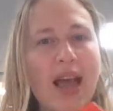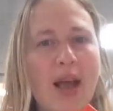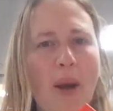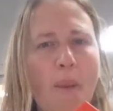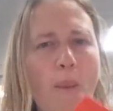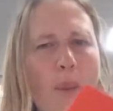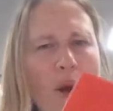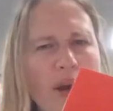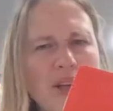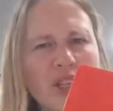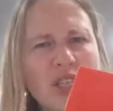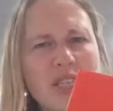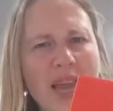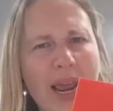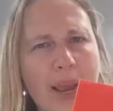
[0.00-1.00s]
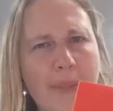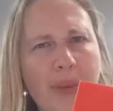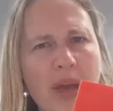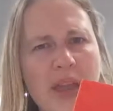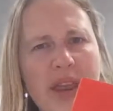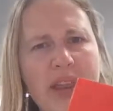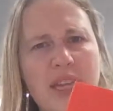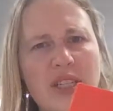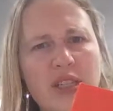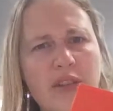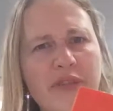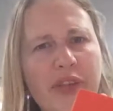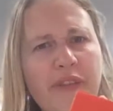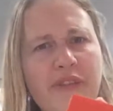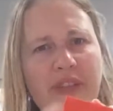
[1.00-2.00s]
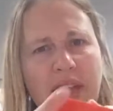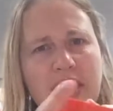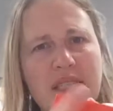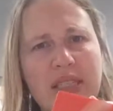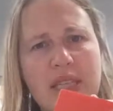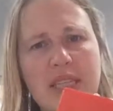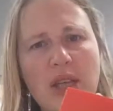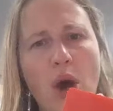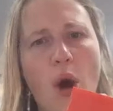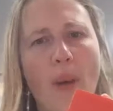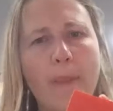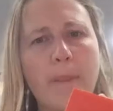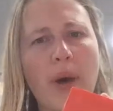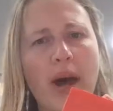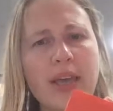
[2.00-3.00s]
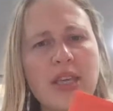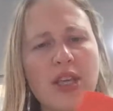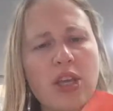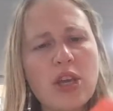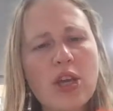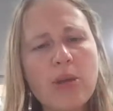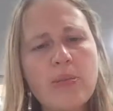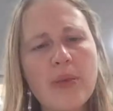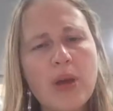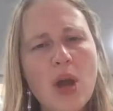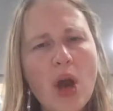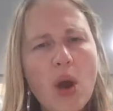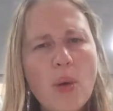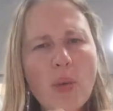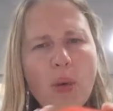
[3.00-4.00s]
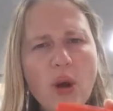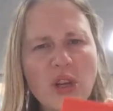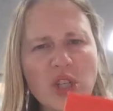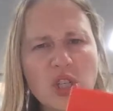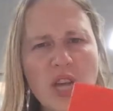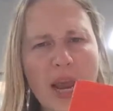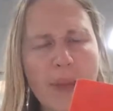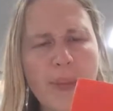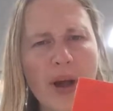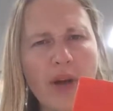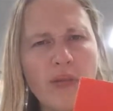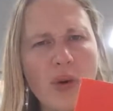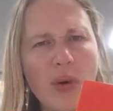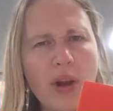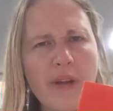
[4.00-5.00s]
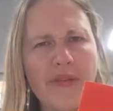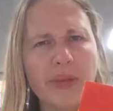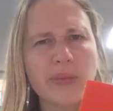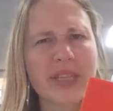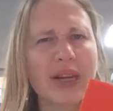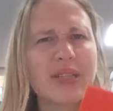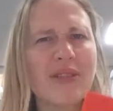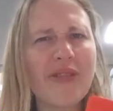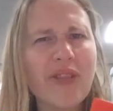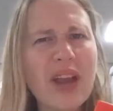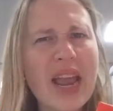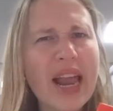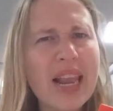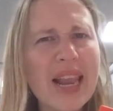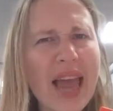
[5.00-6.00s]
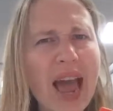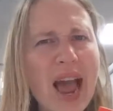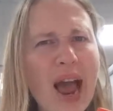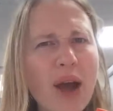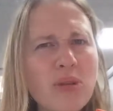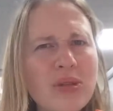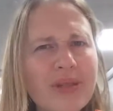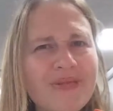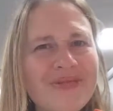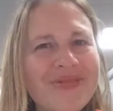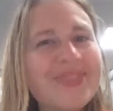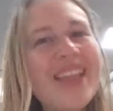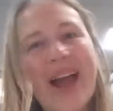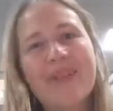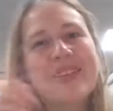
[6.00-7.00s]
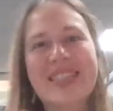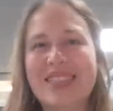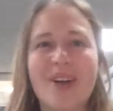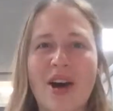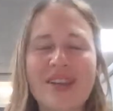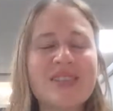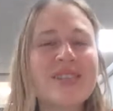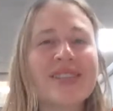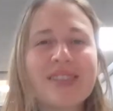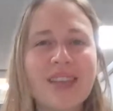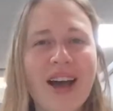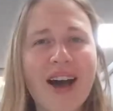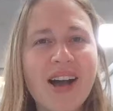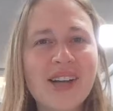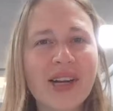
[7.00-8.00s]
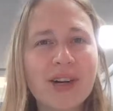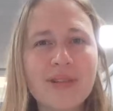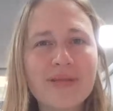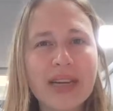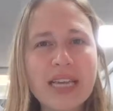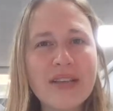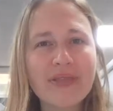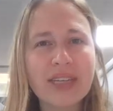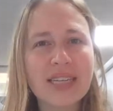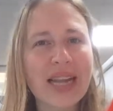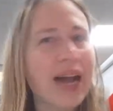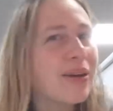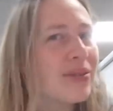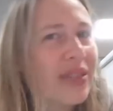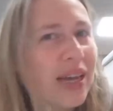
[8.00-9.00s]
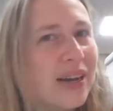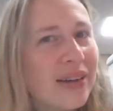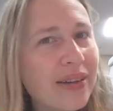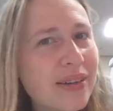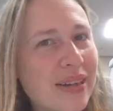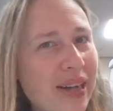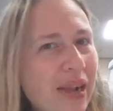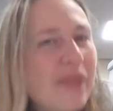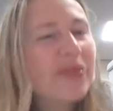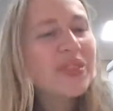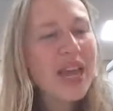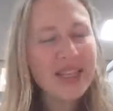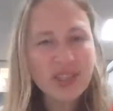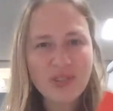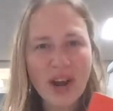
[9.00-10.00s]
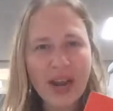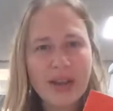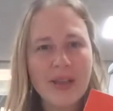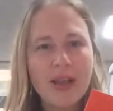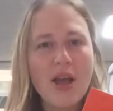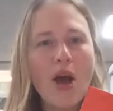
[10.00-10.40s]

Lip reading: And what shape are each of the faces on my cube? What shape are all of them? Shout it really loud. No, it's not a circle. Even louder. That's right.